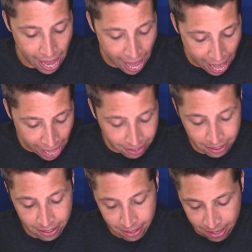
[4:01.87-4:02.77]

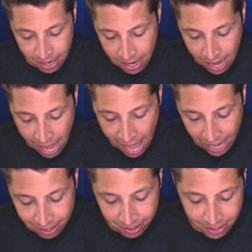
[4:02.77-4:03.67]
at
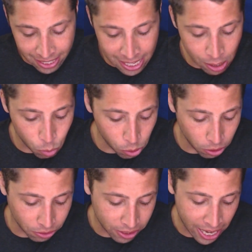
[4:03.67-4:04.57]
x
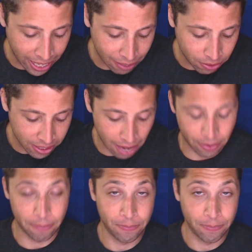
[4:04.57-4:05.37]
equals -7,